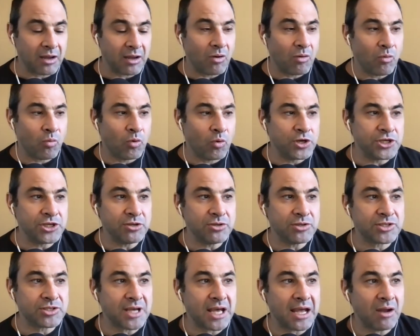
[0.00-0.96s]
would you
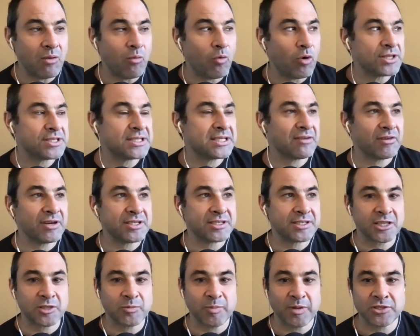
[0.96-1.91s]
say once every
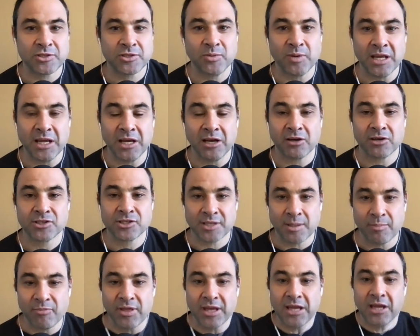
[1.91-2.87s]
6 months to a year,
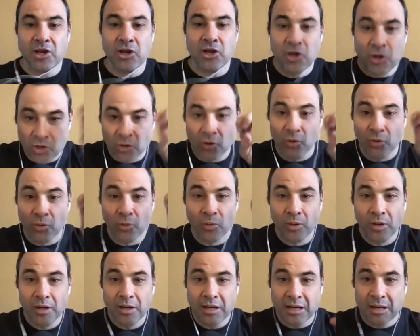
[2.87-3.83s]
something new
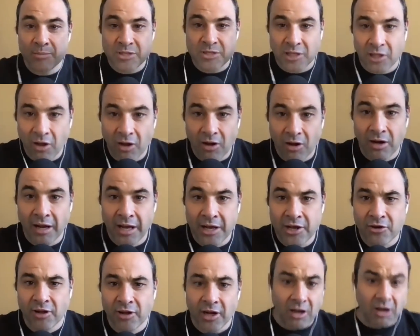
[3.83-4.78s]
comes along and
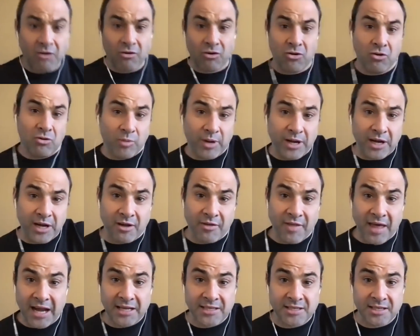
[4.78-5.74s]
you're like, oh, cool, we didn't know
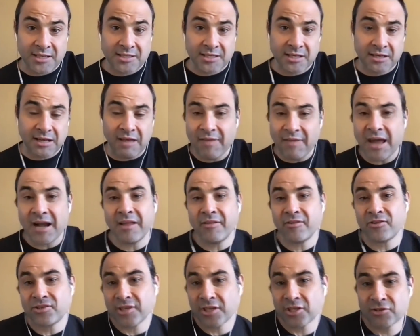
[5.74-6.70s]
that existed. And then it
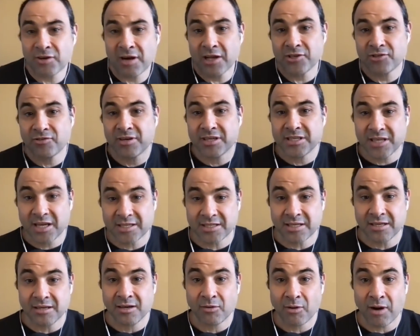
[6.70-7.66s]
either sticks around or it
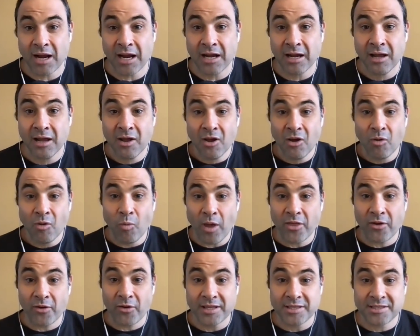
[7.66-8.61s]
doesn't, right?
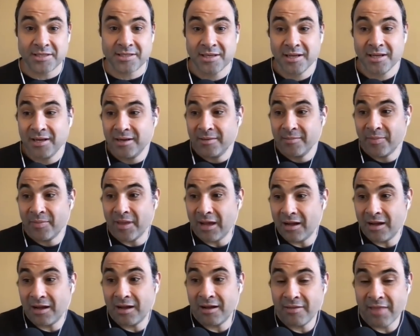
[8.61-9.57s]
Whether it's
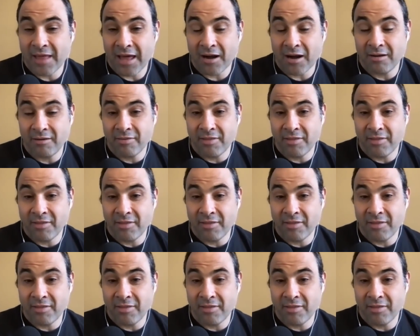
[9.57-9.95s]
that